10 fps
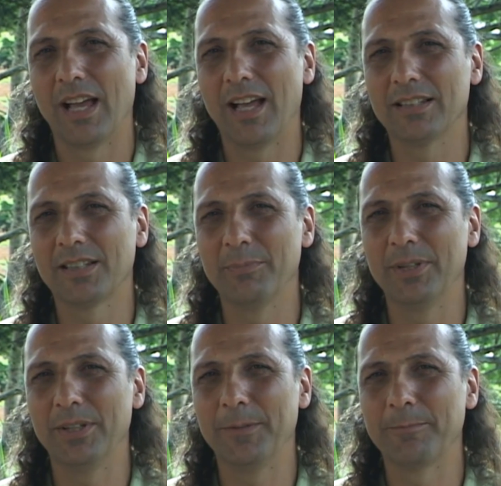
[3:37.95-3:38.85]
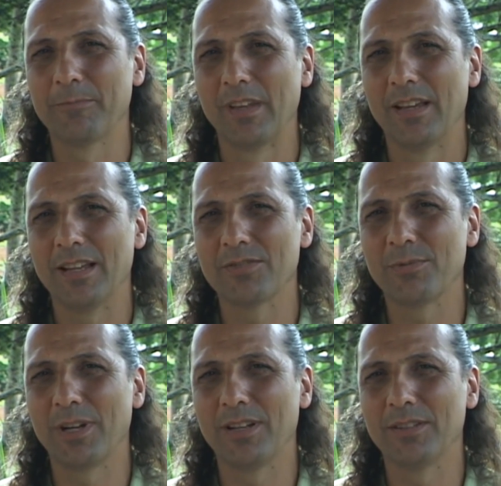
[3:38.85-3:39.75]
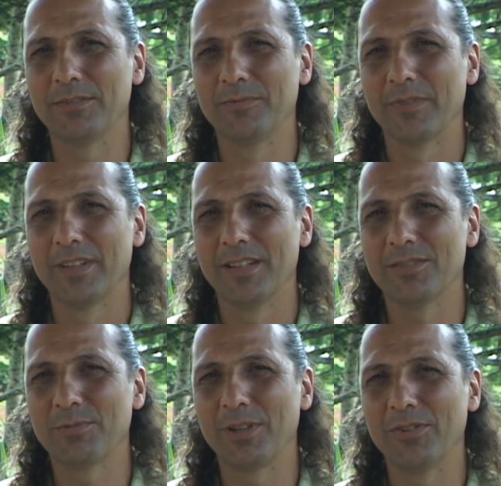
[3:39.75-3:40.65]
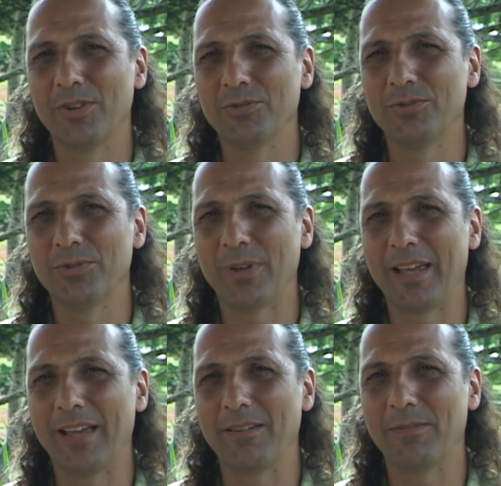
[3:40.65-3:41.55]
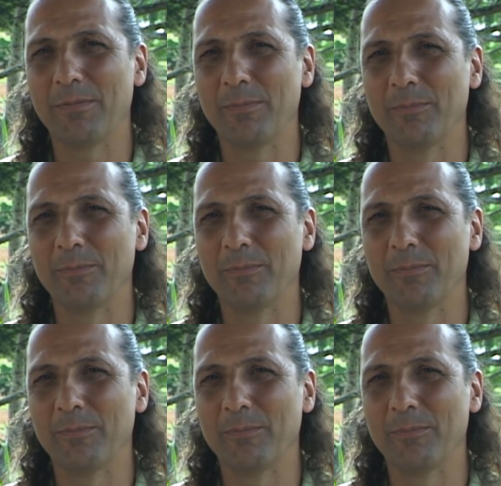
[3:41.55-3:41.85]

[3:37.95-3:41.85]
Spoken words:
alchemy as well is well known to have